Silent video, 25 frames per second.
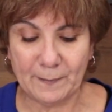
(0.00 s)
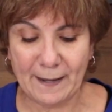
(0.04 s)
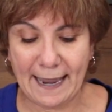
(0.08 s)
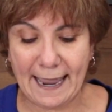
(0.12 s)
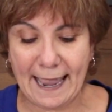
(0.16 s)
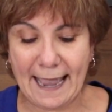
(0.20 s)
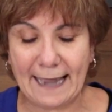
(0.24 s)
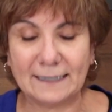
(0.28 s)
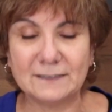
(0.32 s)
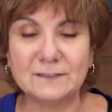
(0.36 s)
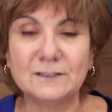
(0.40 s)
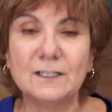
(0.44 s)

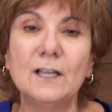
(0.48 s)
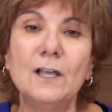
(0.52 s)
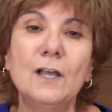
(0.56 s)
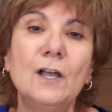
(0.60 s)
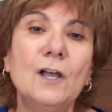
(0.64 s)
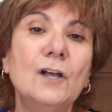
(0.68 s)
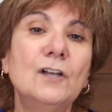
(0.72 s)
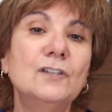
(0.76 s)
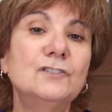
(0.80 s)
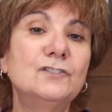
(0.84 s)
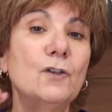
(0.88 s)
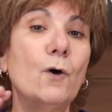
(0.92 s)
packs.
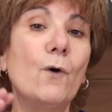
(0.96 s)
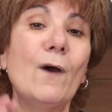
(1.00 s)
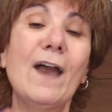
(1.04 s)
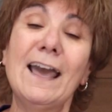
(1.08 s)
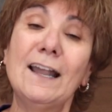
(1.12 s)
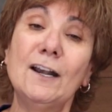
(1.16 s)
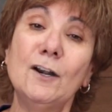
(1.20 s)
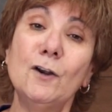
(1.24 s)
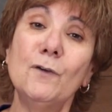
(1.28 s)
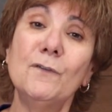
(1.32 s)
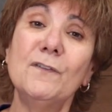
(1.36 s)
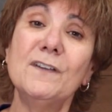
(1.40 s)
So
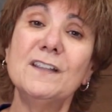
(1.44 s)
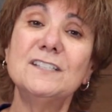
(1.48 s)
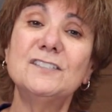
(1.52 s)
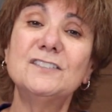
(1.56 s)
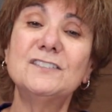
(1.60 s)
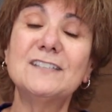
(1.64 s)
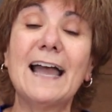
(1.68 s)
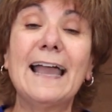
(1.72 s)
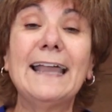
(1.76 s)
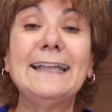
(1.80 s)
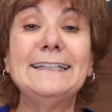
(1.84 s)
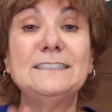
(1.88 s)
head over to the
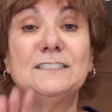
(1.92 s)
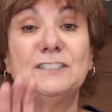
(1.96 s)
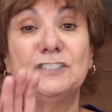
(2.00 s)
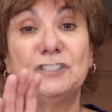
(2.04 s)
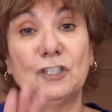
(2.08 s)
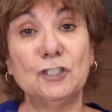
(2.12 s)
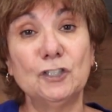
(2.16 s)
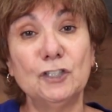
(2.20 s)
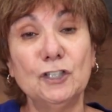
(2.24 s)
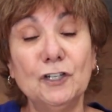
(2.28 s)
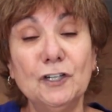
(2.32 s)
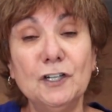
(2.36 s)
site
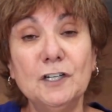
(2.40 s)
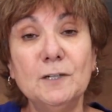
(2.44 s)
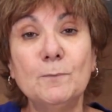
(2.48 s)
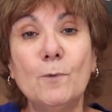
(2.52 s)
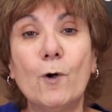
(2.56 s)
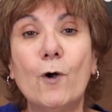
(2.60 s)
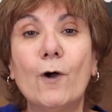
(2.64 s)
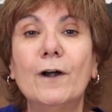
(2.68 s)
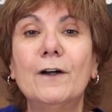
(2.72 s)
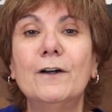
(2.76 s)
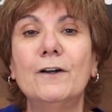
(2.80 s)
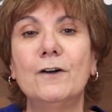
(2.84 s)
to learn
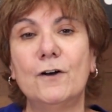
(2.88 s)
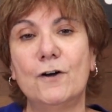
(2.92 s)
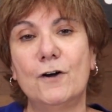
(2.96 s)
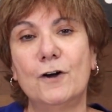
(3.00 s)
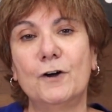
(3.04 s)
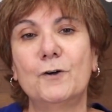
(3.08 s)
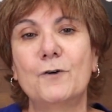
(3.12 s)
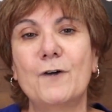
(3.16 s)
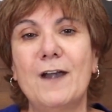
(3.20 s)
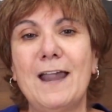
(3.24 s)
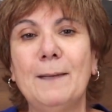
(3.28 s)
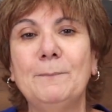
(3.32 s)
more or
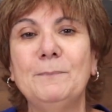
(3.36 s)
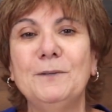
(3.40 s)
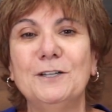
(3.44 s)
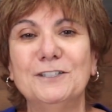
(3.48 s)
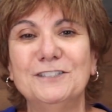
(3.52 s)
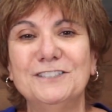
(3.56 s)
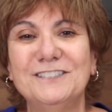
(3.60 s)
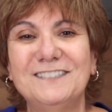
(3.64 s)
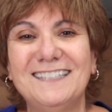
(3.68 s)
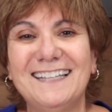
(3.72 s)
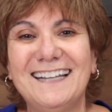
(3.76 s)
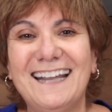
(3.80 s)
grab
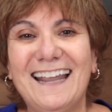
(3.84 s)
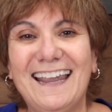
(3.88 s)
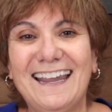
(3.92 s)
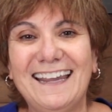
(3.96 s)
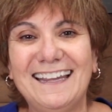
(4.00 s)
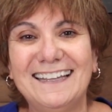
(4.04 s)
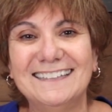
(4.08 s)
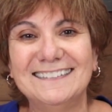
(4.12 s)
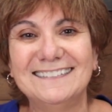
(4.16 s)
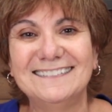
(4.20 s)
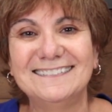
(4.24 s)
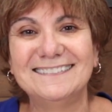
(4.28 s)
yours
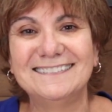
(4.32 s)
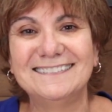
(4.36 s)
today.